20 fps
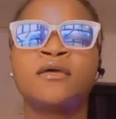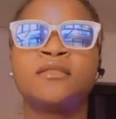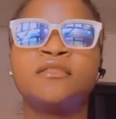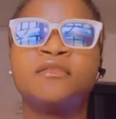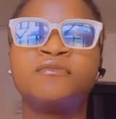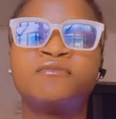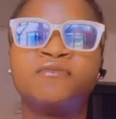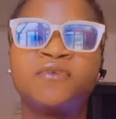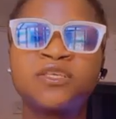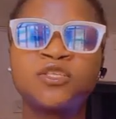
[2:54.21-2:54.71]

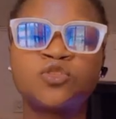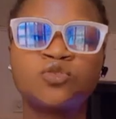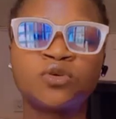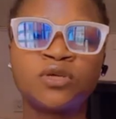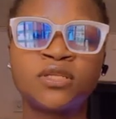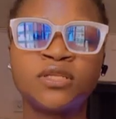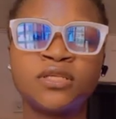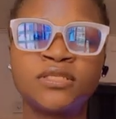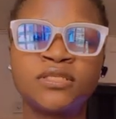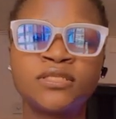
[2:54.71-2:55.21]
The first
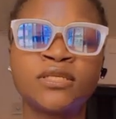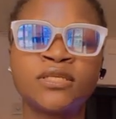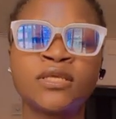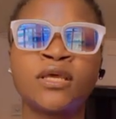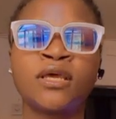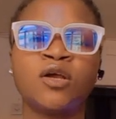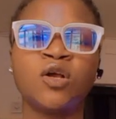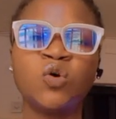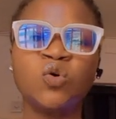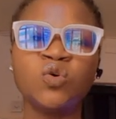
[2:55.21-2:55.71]
one is
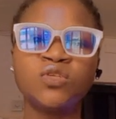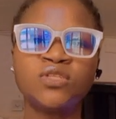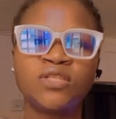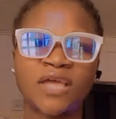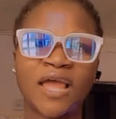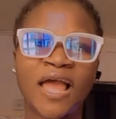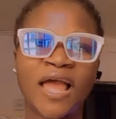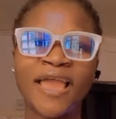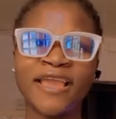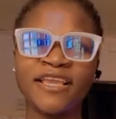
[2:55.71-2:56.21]
good
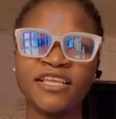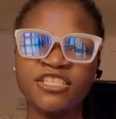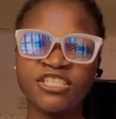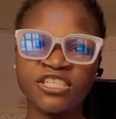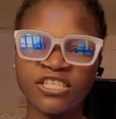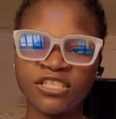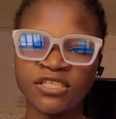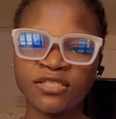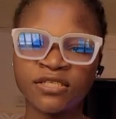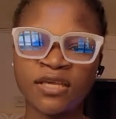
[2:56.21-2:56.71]

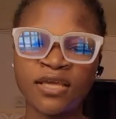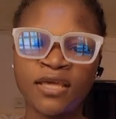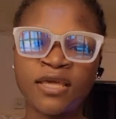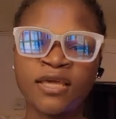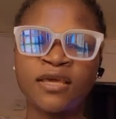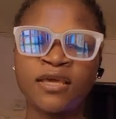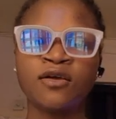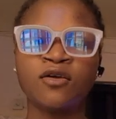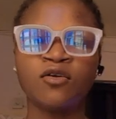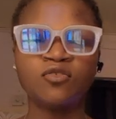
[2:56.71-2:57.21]
hygiene.
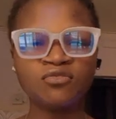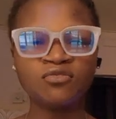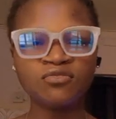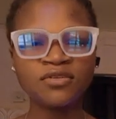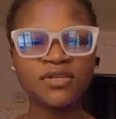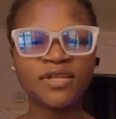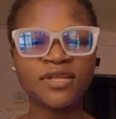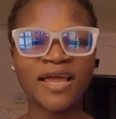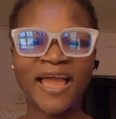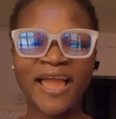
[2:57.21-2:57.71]

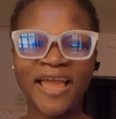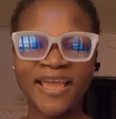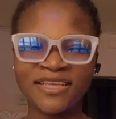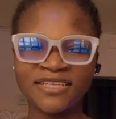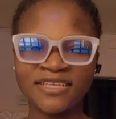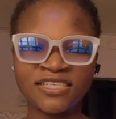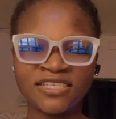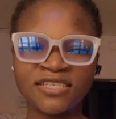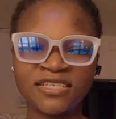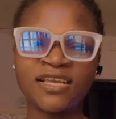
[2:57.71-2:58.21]
Good
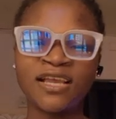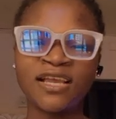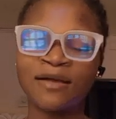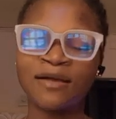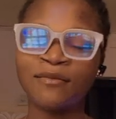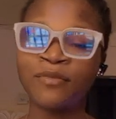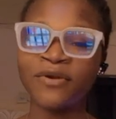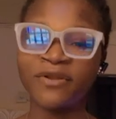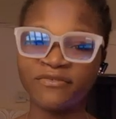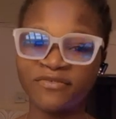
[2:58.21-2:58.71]
hygiene
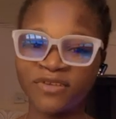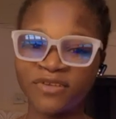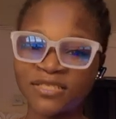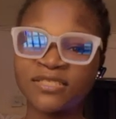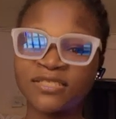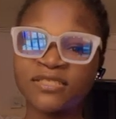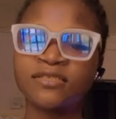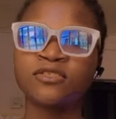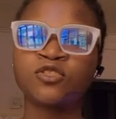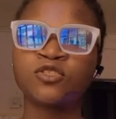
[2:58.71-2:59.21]
can prevent
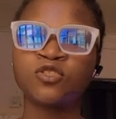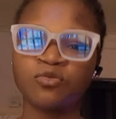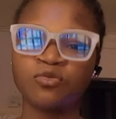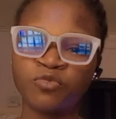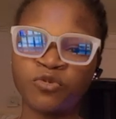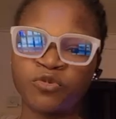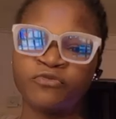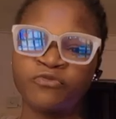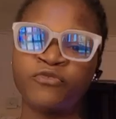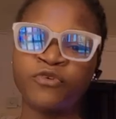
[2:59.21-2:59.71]

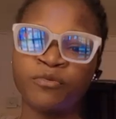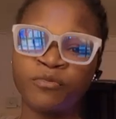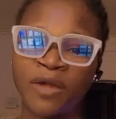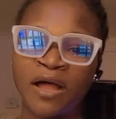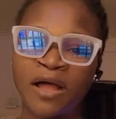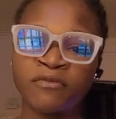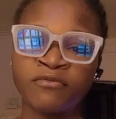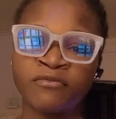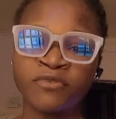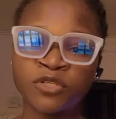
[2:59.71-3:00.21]
someone from
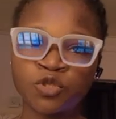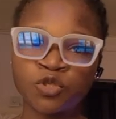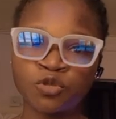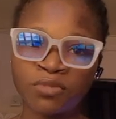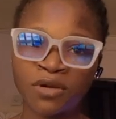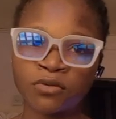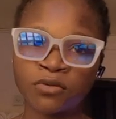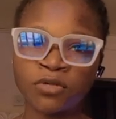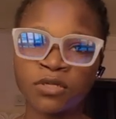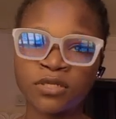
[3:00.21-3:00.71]
having
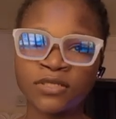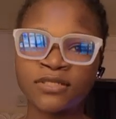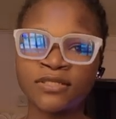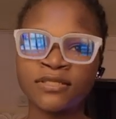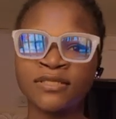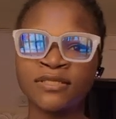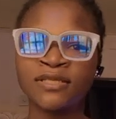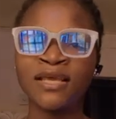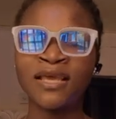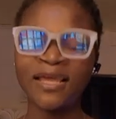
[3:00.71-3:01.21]

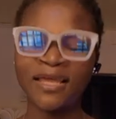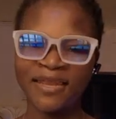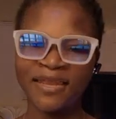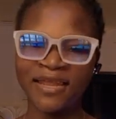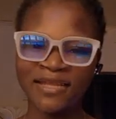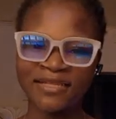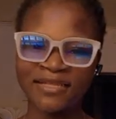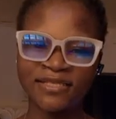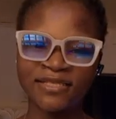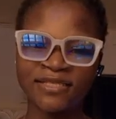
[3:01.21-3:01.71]
tuberculosis.
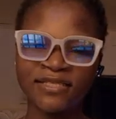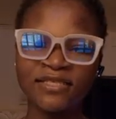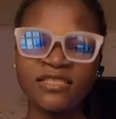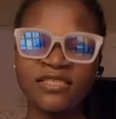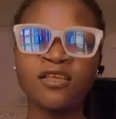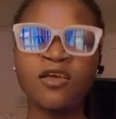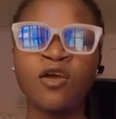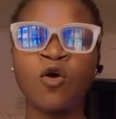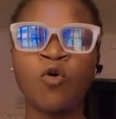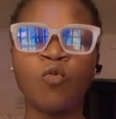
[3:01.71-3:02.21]
That
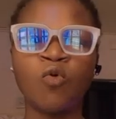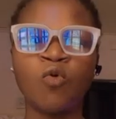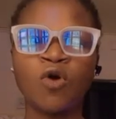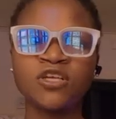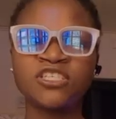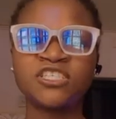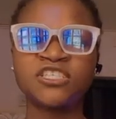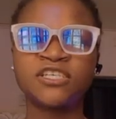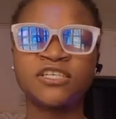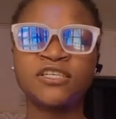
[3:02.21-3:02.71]
is
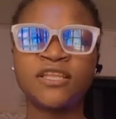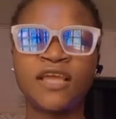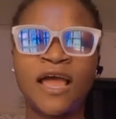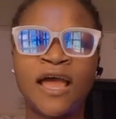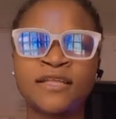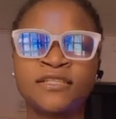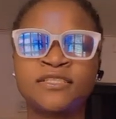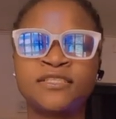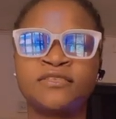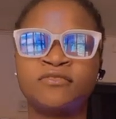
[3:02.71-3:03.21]
washing
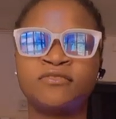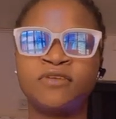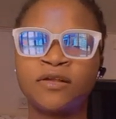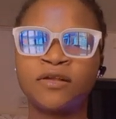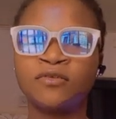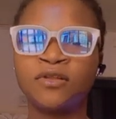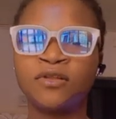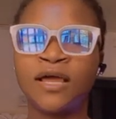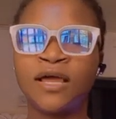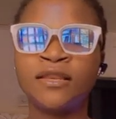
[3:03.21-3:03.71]
hands
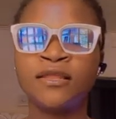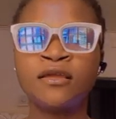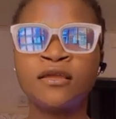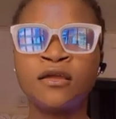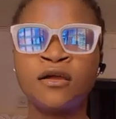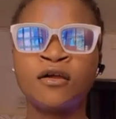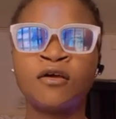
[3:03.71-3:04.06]
regularly,